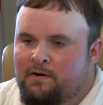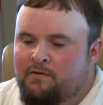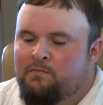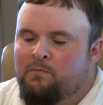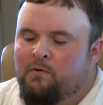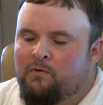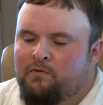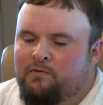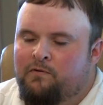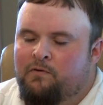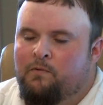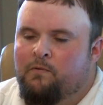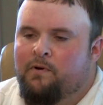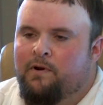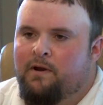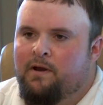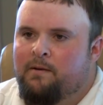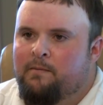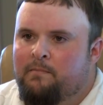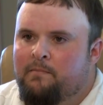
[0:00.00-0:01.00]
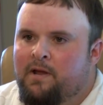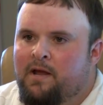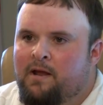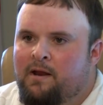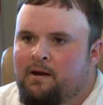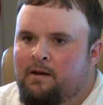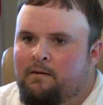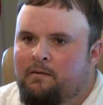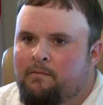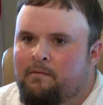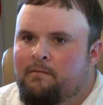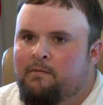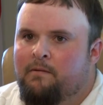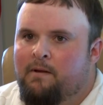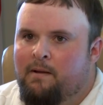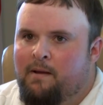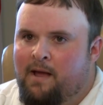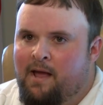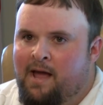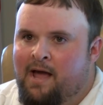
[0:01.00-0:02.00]
There's more to the story. And
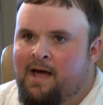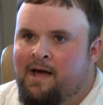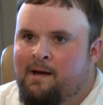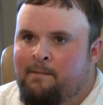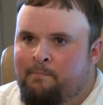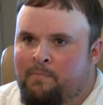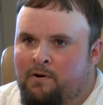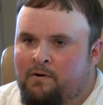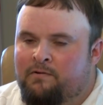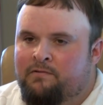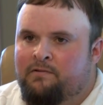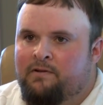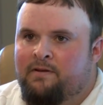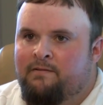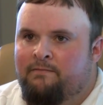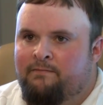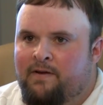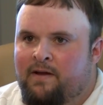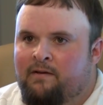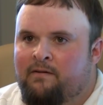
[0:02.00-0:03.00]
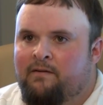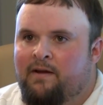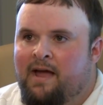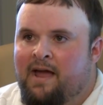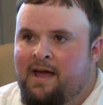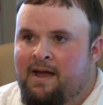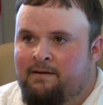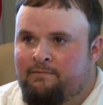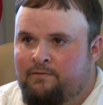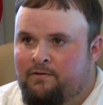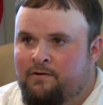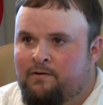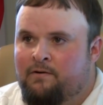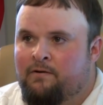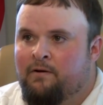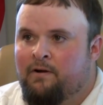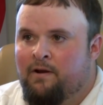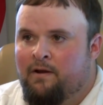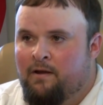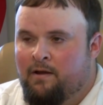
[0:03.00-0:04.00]
I personally felt,
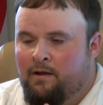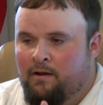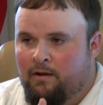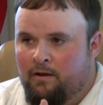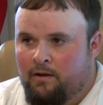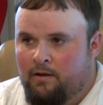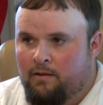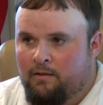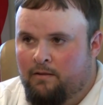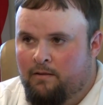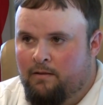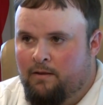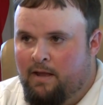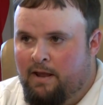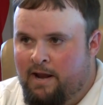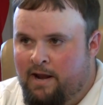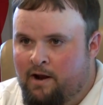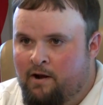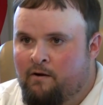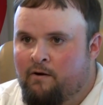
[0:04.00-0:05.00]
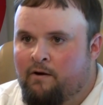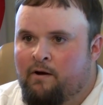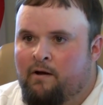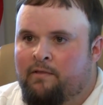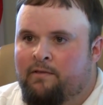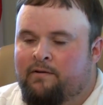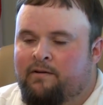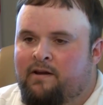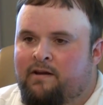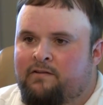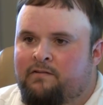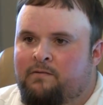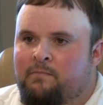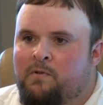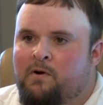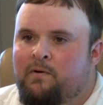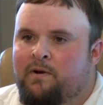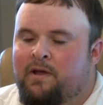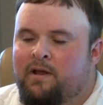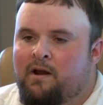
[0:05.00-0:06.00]
after hearing all the
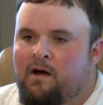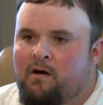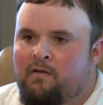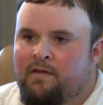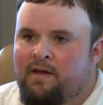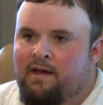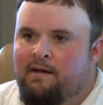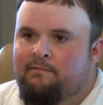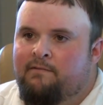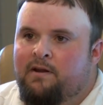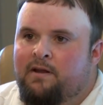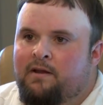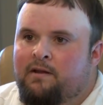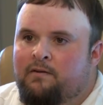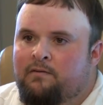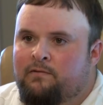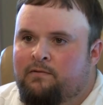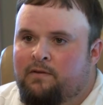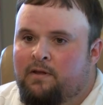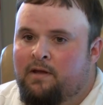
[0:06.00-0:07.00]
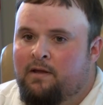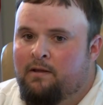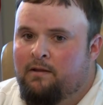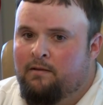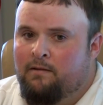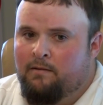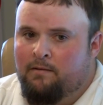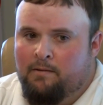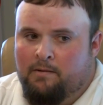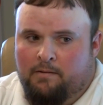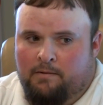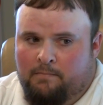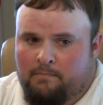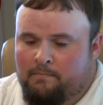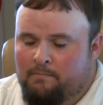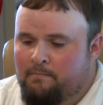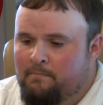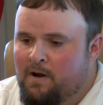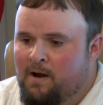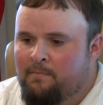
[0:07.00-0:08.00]
testimony and all the evidence, that
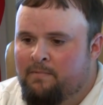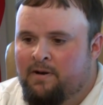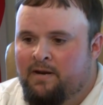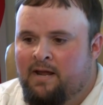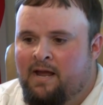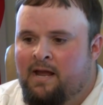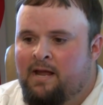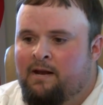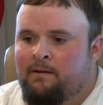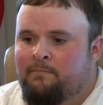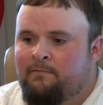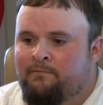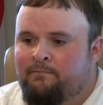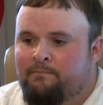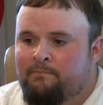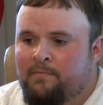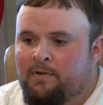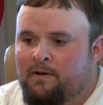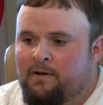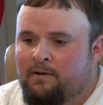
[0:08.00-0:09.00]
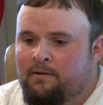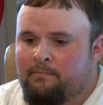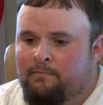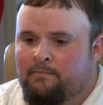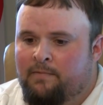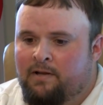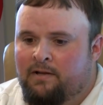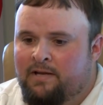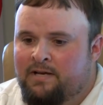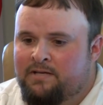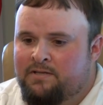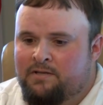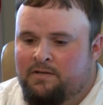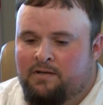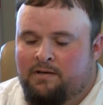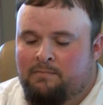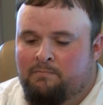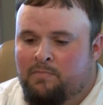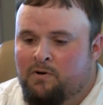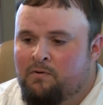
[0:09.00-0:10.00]
Mom and Dad, Alicia
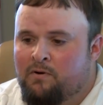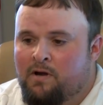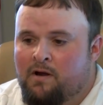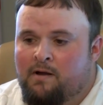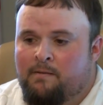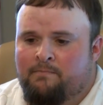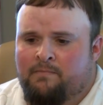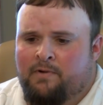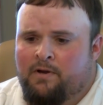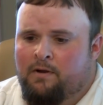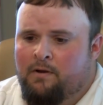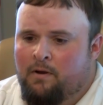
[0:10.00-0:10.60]
and Boonkom,